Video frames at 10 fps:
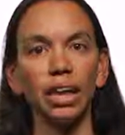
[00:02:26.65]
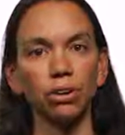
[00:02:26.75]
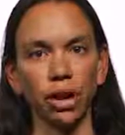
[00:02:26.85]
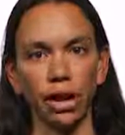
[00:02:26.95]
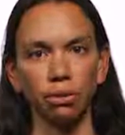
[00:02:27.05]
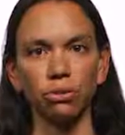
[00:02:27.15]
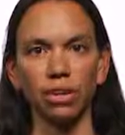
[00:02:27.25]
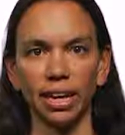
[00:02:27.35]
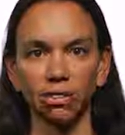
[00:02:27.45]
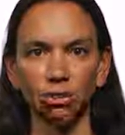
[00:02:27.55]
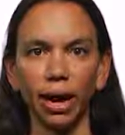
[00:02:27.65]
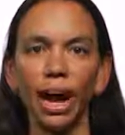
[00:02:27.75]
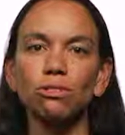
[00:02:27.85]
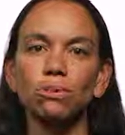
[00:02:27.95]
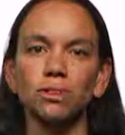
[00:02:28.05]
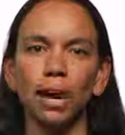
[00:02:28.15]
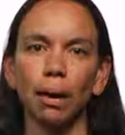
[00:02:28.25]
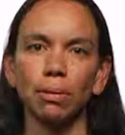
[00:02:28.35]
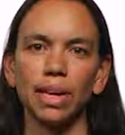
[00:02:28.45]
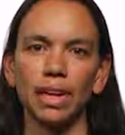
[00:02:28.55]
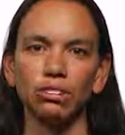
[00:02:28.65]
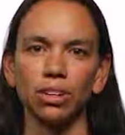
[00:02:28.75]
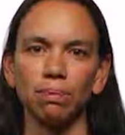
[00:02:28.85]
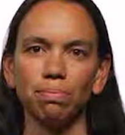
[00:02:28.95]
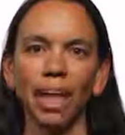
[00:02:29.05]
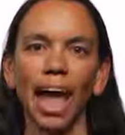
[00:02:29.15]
You're able to interact with your application